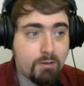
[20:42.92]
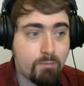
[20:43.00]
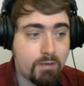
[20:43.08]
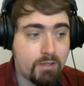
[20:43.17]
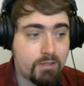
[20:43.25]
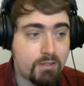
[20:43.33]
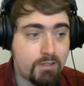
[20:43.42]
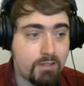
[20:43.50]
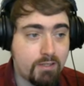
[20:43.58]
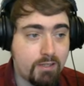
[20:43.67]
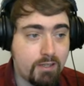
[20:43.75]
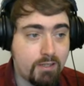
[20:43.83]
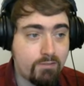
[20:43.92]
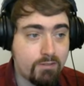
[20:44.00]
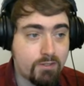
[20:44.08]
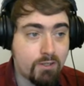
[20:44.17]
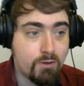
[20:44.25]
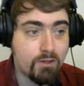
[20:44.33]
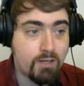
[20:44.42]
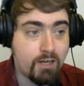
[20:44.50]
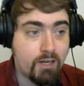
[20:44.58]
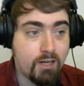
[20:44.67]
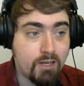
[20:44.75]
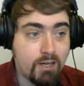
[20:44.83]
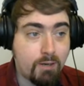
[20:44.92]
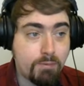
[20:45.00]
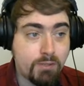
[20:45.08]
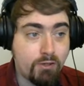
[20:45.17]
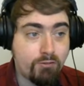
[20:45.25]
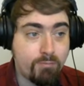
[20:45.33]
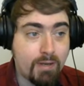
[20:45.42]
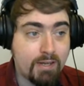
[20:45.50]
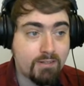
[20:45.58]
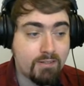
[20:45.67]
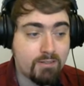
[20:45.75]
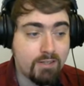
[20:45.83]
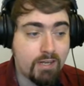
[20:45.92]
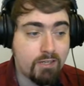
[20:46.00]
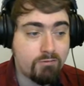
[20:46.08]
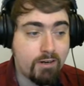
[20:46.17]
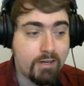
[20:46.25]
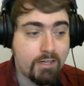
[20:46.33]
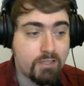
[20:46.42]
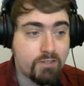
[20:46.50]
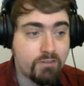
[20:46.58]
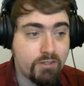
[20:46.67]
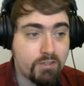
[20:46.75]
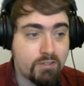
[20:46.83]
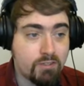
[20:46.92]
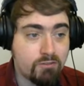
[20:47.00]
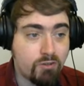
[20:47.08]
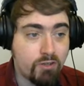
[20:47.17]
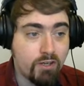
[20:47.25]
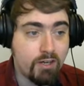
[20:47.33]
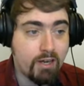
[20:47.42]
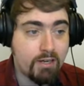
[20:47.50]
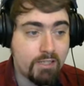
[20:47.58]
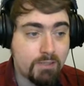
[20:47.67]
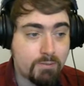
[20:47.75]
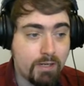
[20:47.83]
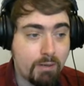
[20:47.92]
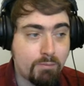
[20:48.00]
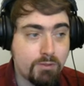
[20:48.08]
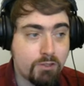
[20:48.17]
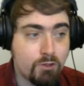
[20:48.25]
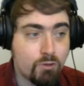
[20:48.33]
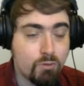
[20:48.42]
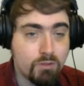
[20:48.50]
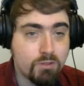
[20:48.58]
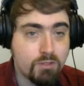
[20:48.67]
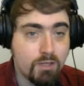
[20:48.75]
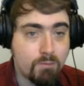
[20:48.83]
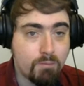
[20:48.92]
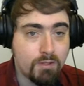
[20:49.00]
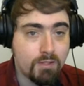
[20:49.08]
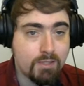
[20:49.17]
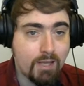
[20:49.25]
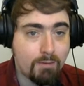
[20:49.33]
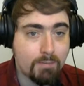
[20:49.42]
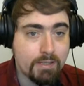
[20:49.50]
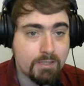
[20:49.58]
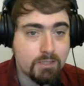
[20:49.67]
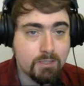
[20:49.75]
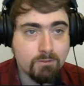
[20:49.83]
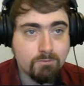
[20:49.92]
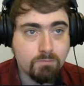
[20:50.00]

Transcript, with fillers: but even so, there are a couple of mexes in range for this destroyer, and he'll be able to do some damage.